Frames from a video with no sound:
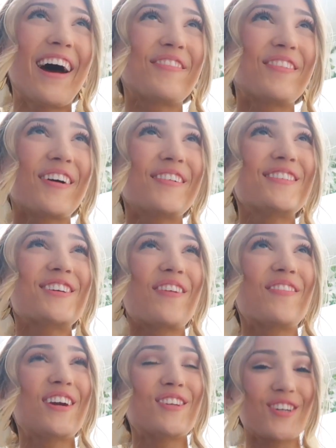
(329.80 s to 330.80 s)
After I was
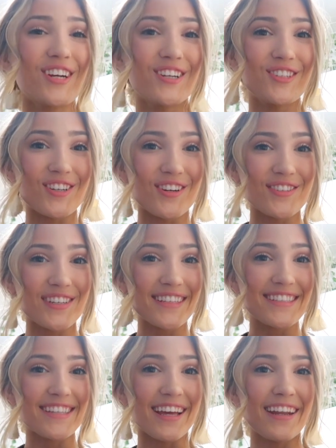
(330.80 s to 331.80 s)
shopping at Trader Joe's
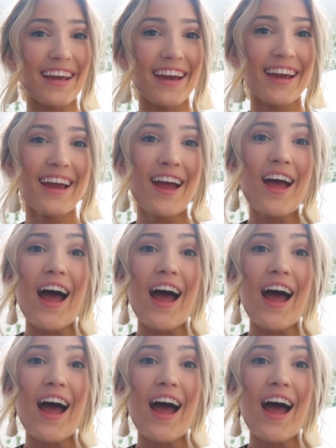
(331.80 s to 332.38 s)
on Sunday,